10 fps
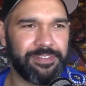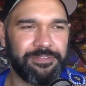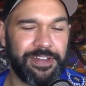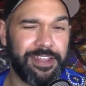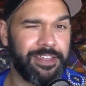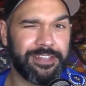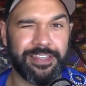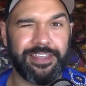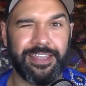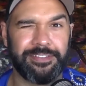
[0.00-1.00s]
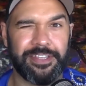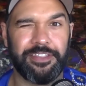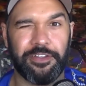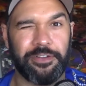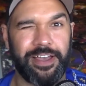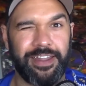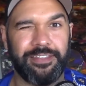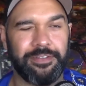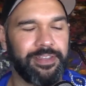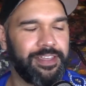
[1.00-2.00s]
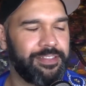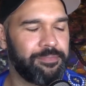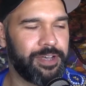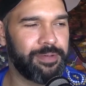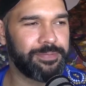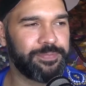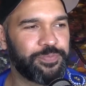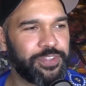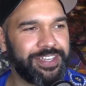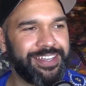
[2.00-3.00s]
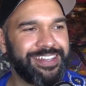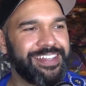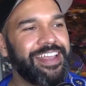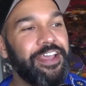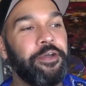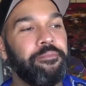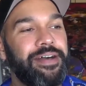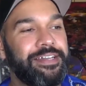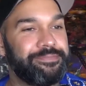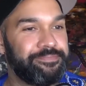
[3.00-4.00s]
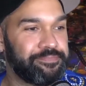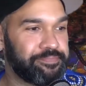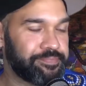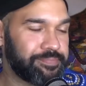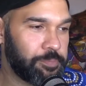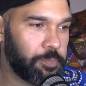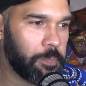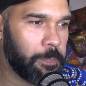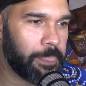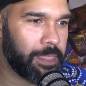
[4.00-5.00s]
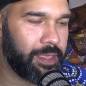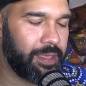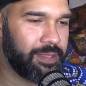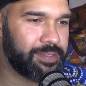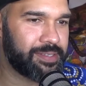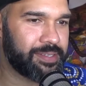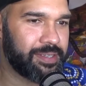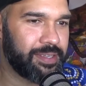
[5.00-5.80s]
Funny thing is, I think it's in the Quran and the Bible. But it's...